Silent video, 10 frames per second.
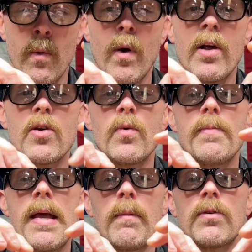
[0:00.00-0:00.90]
you would
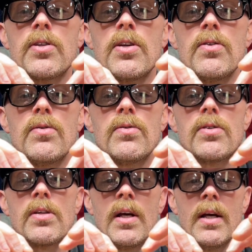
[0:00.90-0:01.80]
be able to
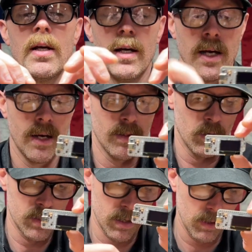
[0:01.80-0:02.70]
use
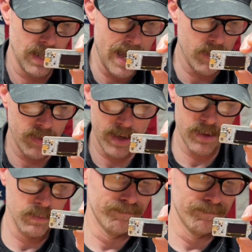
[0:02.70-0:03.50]
those little ladder things.